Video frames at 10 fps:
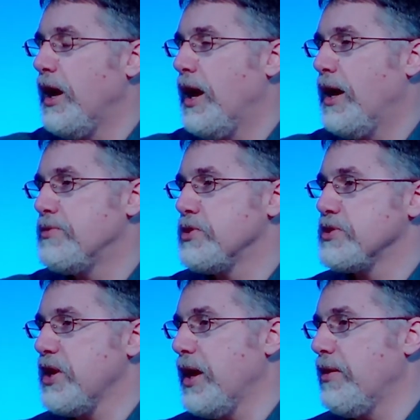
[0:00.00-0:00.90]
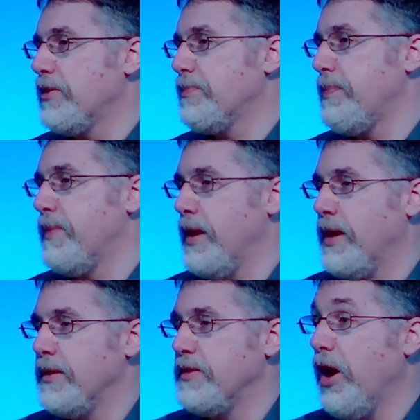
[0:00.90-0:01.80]
Josiah
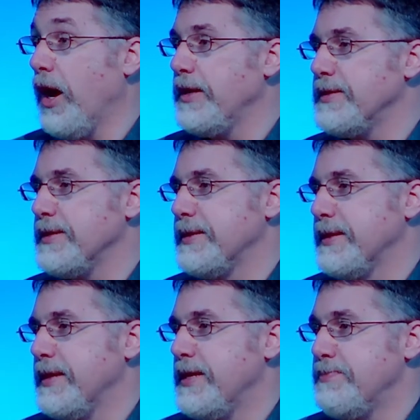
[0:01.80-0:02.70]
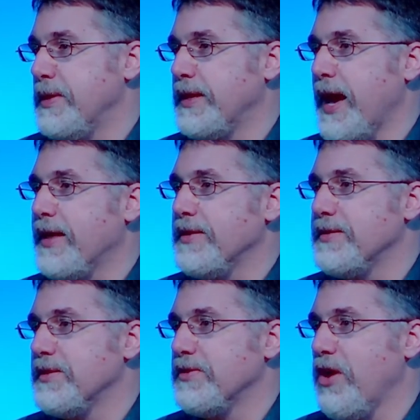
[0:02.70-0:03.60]
had died, he'd been gathered in
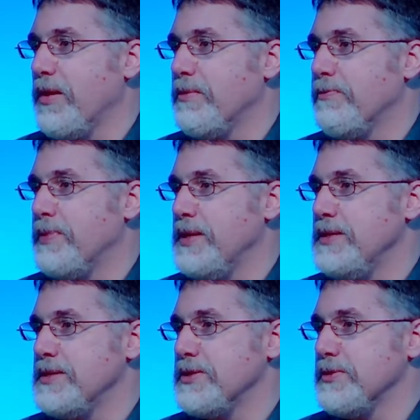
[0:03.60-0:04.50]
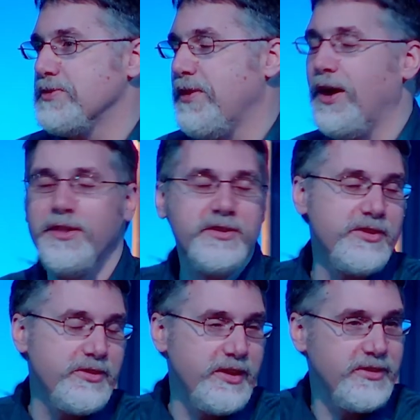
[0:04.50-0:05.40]
a time of peace to his fathers, as
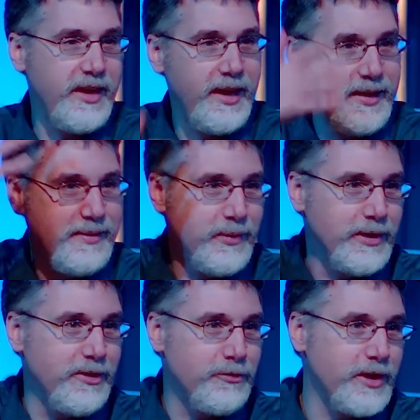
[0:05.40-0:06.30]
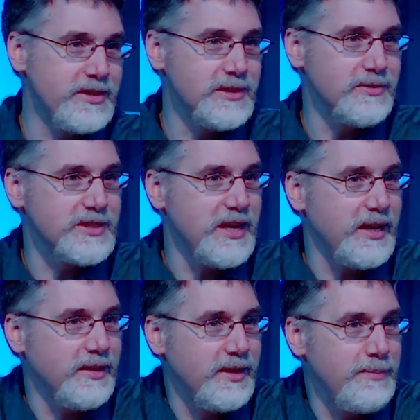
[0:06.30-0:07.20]
they say. One of the phrases for saying
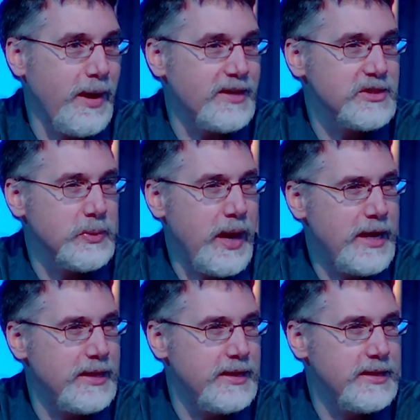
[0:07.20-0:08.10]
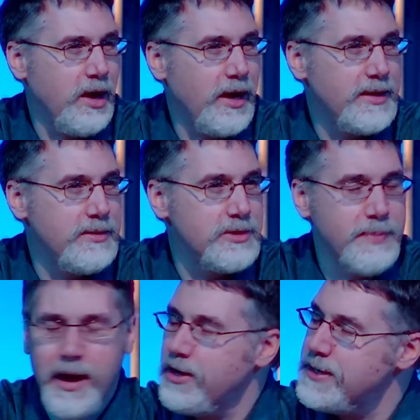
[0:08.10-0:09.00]
that he passed away, that he died, he was
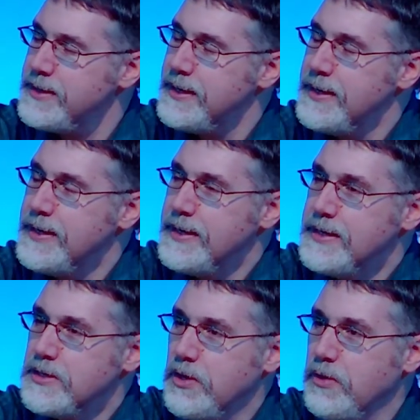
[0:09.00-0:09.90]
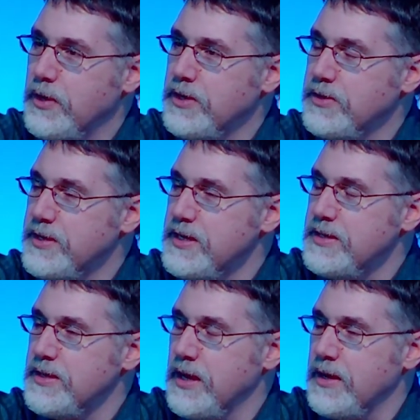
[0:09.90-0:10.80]
buried. So indeed,
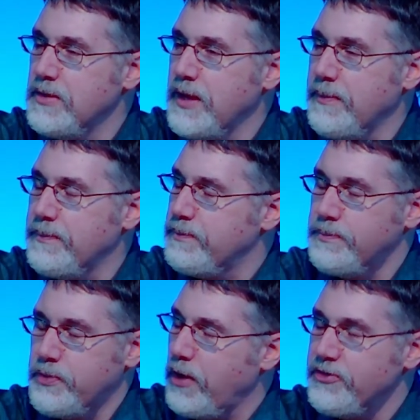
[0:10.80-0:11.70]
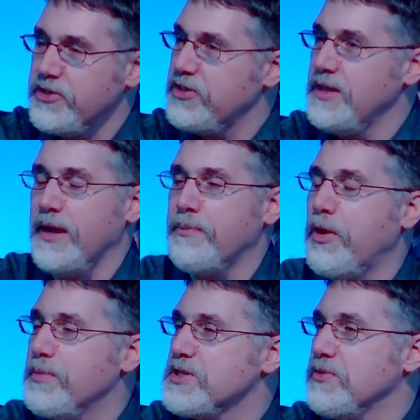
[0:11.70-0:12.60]
that prophecy, that
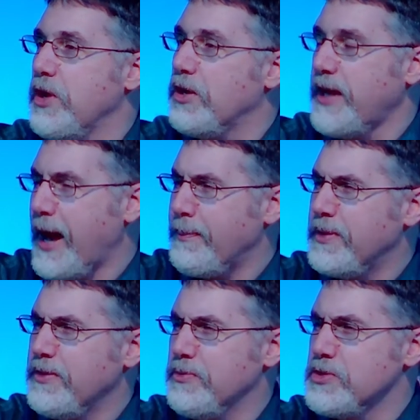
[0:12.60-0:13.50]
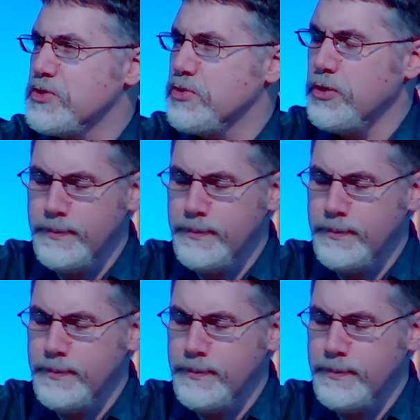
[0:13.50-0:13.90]
promise of God happened and was true.